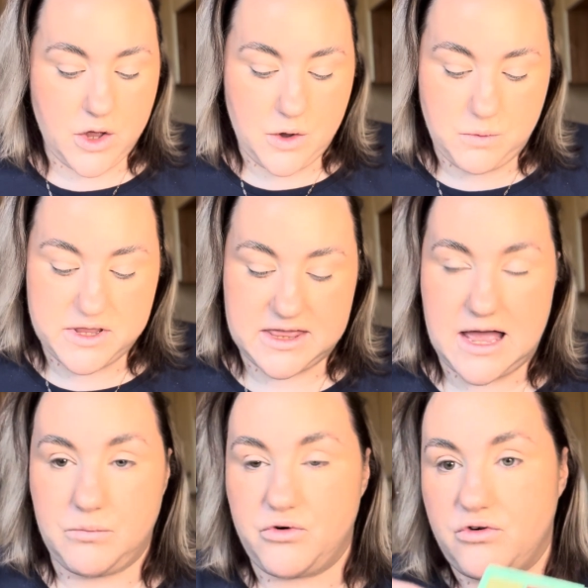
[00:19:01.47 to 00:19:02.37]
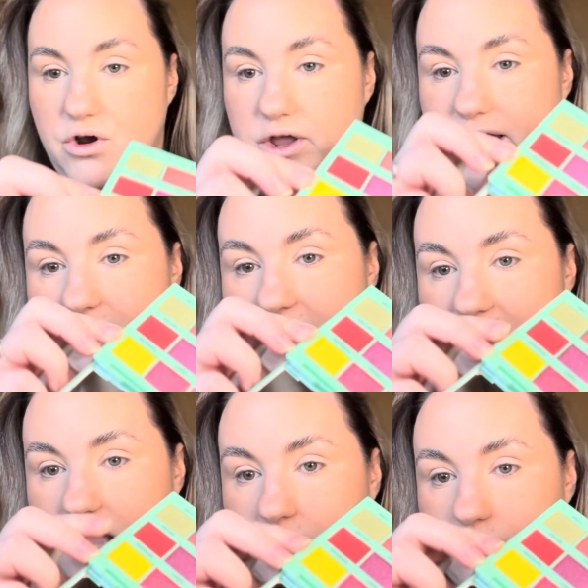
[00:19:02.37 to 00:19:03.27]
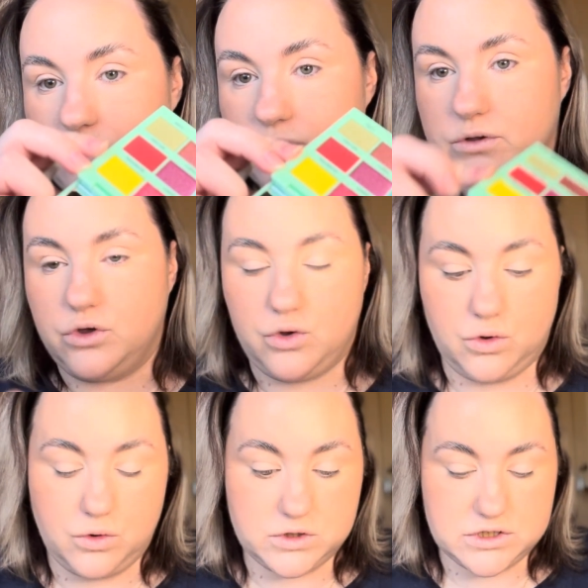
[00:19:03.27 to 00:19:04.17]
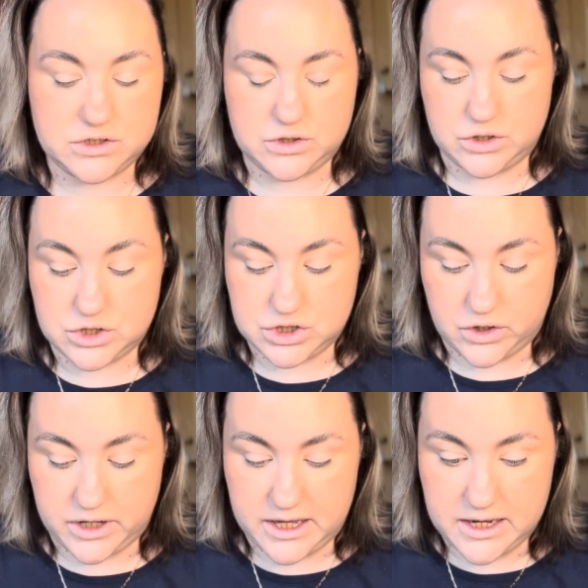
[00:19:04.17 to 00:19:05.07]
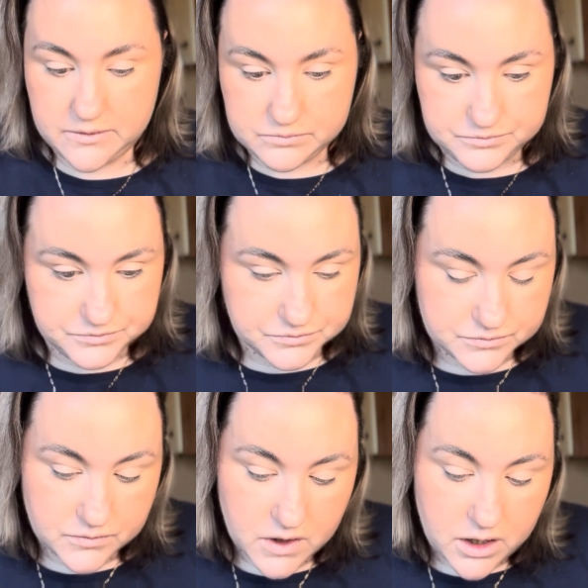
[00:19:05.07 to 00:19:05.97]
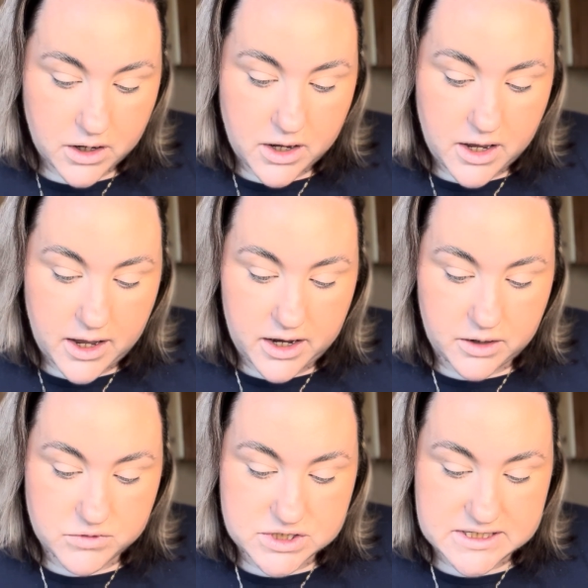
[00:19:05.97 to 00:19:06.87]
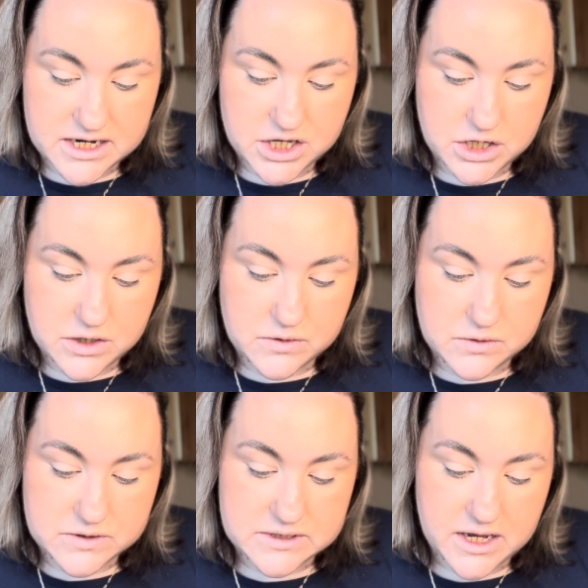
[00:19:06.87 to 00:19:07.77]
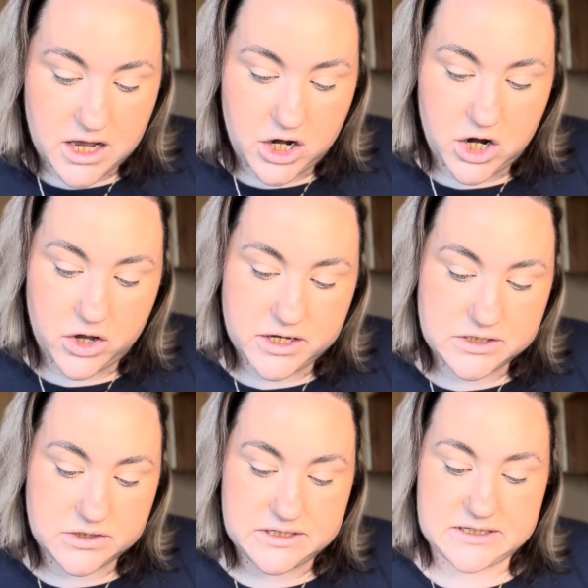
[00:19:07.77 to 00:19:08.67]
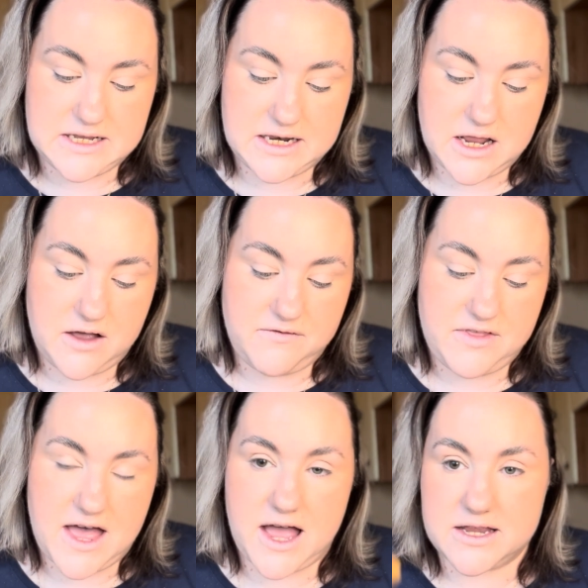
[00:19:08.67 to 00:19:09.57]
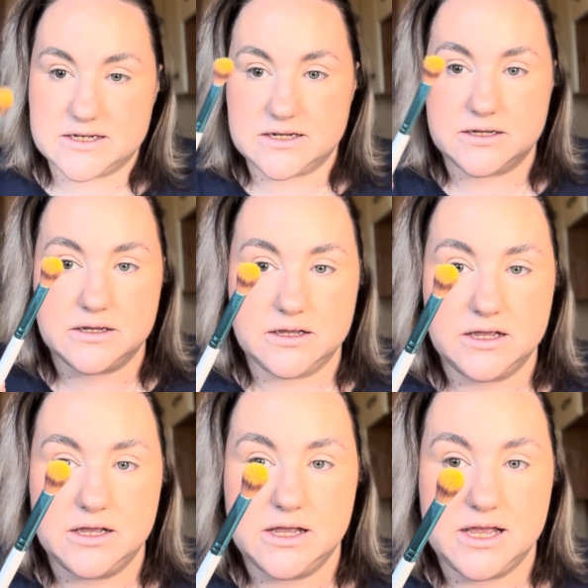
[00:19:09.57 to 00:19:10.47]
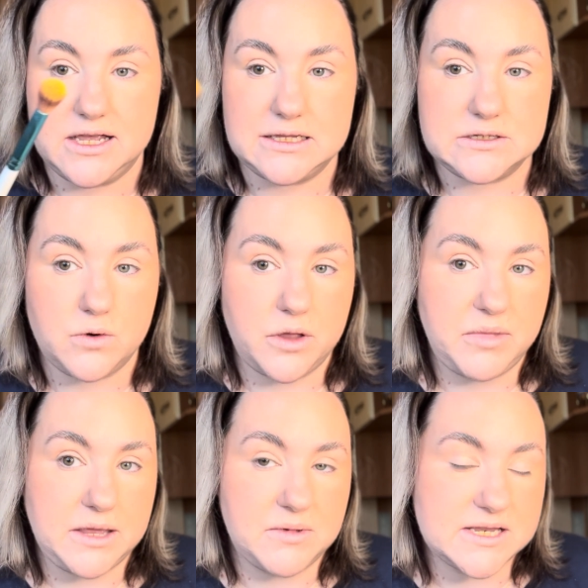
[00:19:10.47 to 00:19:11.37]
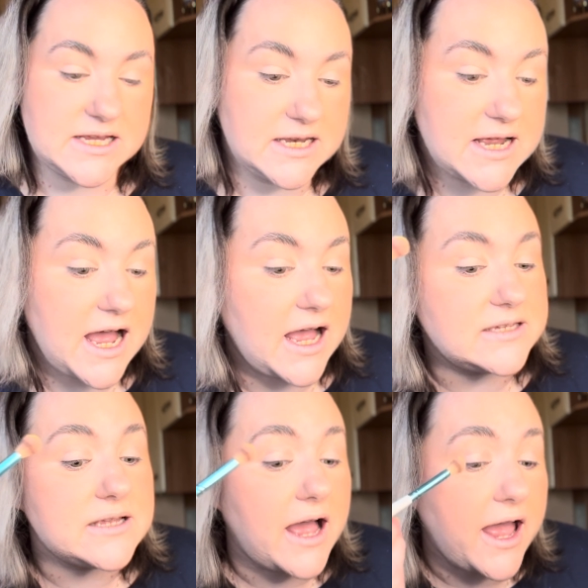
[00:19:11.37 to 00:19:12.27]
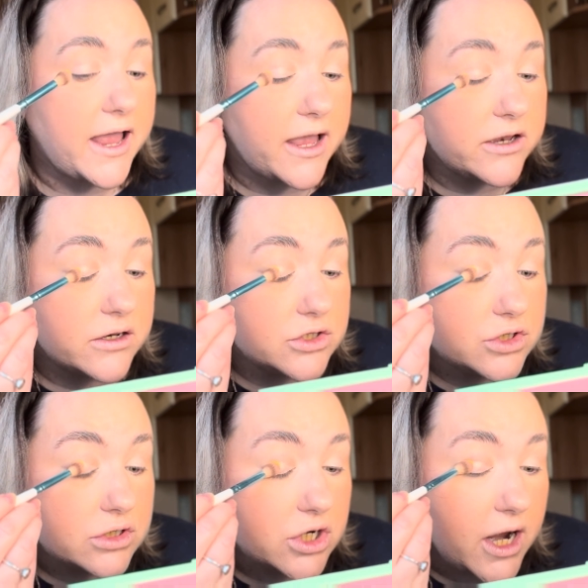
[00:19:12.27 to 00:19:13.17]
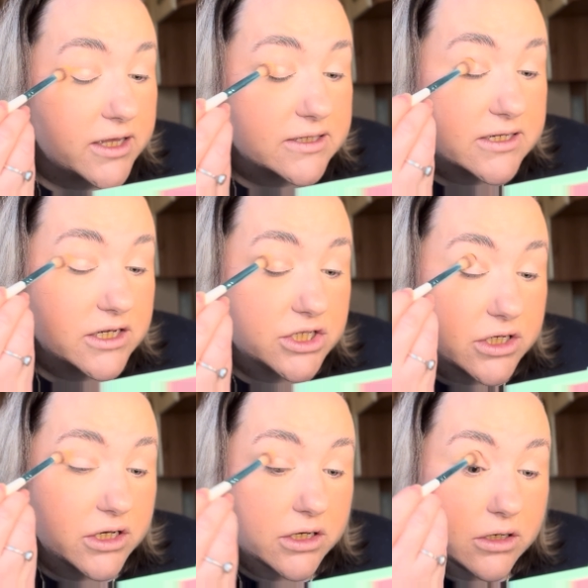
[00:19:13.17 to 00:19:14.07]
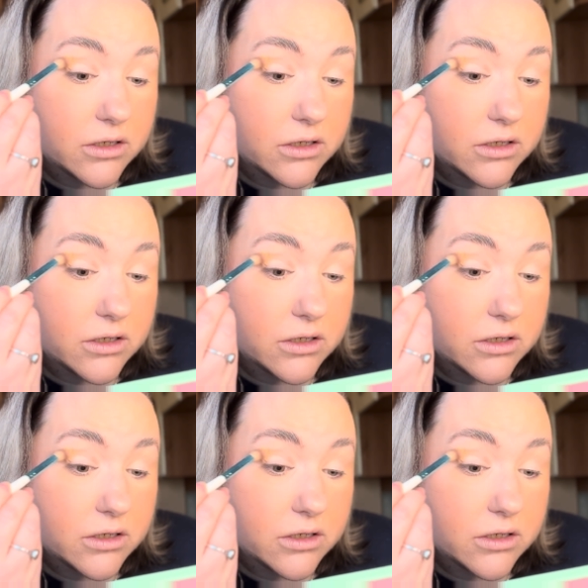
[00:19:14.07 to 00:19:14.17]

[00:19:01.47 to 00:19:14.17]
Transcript: with that bright yellow called Sunshine, and I'm just going to use a light dusting of that, it's quite pigmented, as a transition.